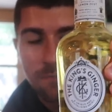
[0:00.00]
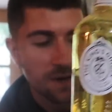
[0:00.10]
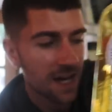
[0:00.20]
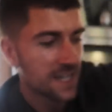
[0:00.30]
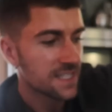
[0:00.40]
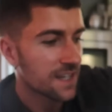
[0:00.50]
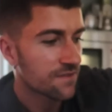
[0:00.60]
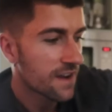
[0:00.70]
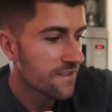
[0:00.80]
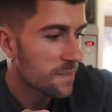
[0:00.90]
but Anne and
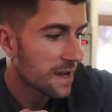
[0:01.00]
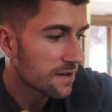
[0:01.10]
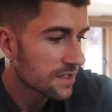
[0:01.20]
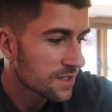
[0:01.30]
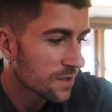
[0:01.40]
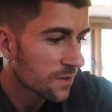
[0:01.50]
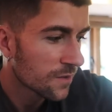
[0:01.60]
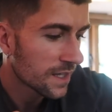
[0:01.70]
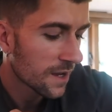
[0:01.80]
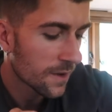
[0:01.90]
Dave rave about it, so
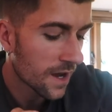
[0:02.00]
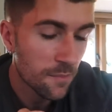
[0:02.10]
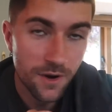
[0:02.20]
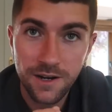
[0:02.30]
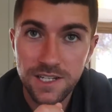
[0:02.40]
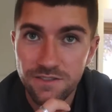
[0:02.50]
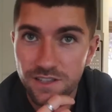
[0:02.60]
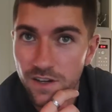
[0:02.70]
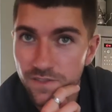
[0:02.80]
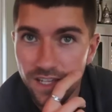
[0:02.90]
there we are. Brownies are
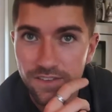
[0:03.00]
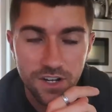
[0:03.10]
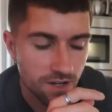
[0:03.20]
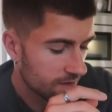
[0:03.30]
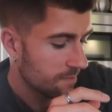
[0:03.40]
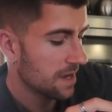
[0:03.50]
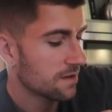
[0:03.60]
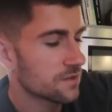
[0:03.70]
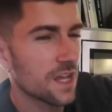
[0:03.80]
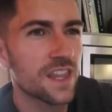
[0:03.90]
in the oven. They've got
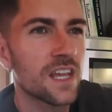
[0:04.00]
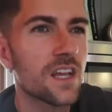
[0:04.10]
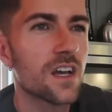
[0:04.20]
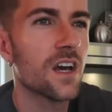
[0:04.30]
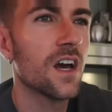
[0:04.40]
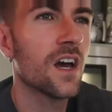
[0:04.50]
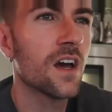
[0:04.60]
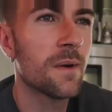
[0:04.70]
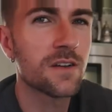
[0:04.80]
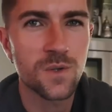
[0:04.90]
about, I think,
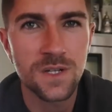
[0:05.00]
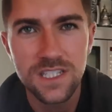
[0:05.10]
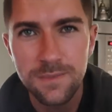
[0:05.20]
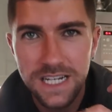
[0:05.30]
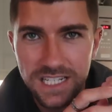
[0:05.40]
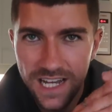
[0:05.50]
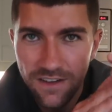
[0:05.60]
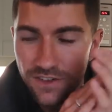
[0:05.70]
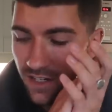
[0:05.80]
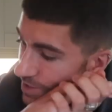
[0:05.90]
about 20 minutes
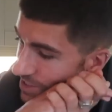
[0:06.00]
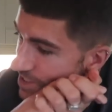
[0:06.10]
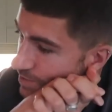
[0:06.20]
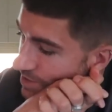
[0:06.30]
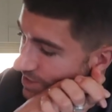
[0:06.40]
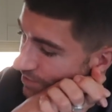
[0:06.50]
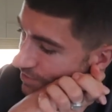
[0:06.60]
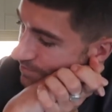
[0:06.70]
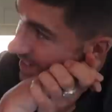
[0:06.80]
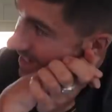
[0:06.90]
left. What's this one, Dave?
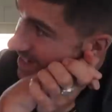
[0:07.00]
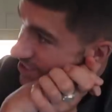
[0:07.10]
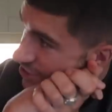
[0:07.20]
King's